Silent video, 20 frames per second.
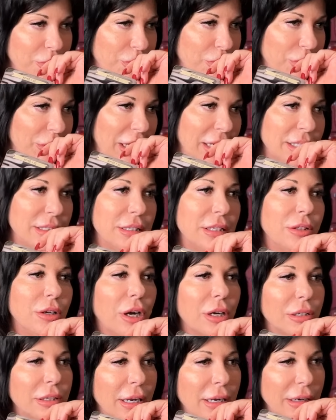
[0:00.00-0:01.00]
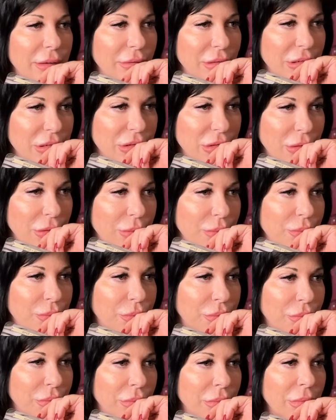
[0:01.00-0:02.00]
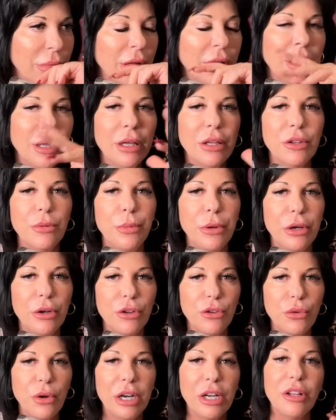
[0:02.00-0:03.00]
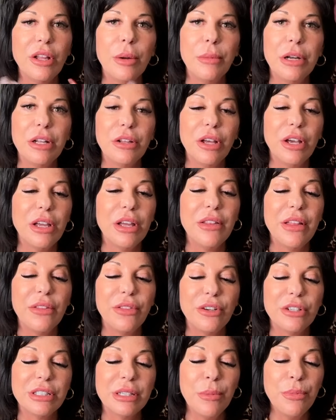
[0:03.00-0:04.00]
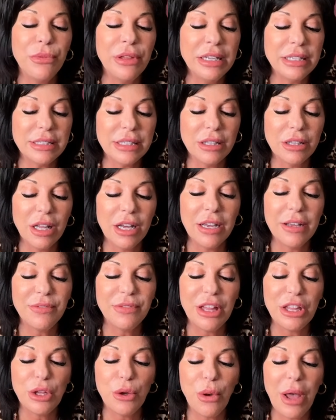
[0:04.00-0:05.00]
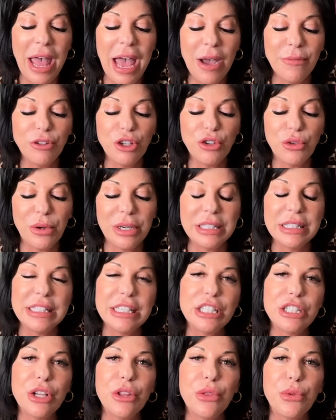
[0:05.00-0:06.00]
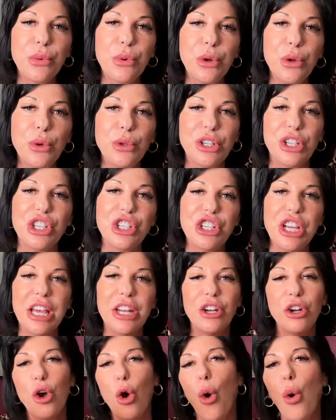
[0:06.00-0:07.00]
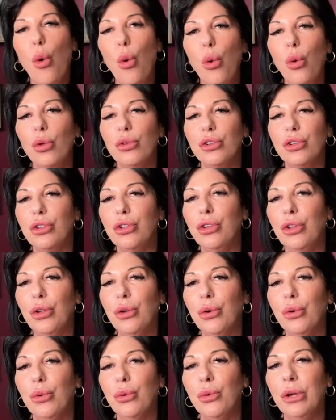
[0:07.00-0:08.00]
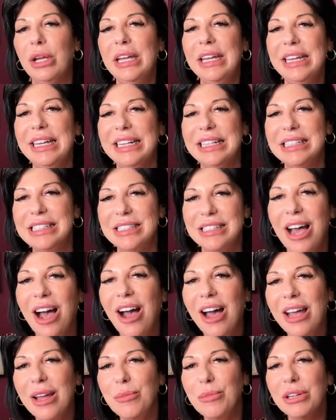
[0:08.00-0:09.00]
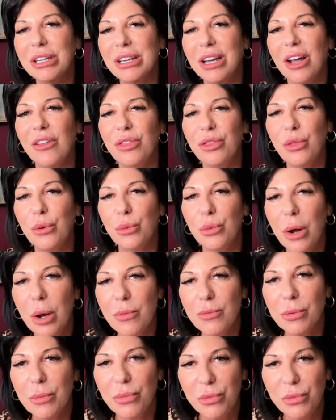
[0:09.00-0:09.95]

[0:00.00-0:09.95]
That's the dark night of the soul. Spirit is trying to tell me to tell you that there's some things in life that you have to transition through to shed an old you. It's time to cut the rope from